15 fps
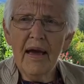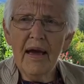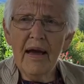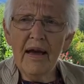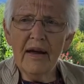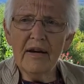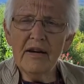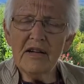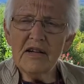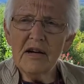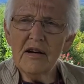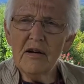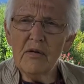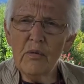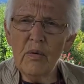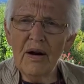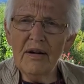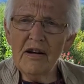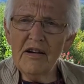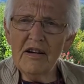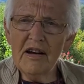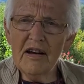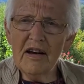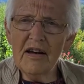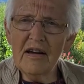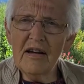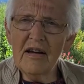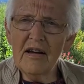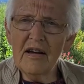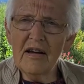And one day,